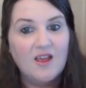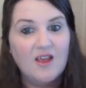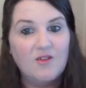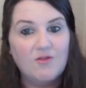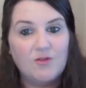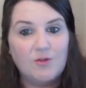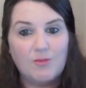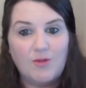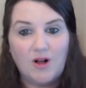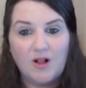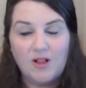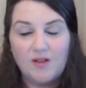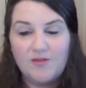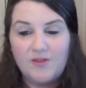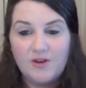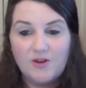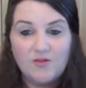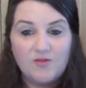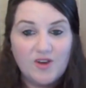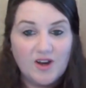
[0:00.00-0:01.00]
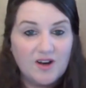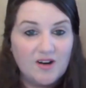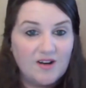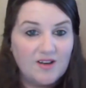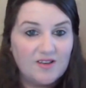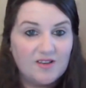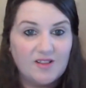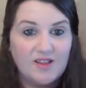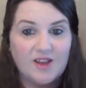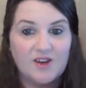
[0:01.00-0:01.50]
from all of your
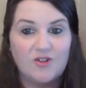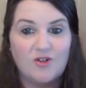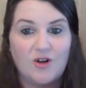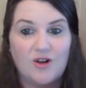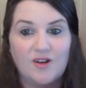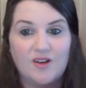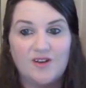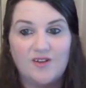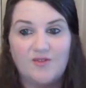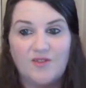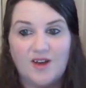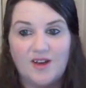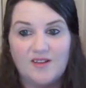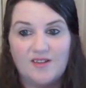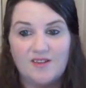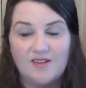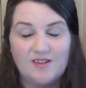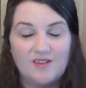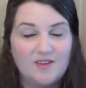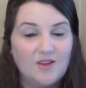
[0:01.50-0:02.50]
various electronic devices,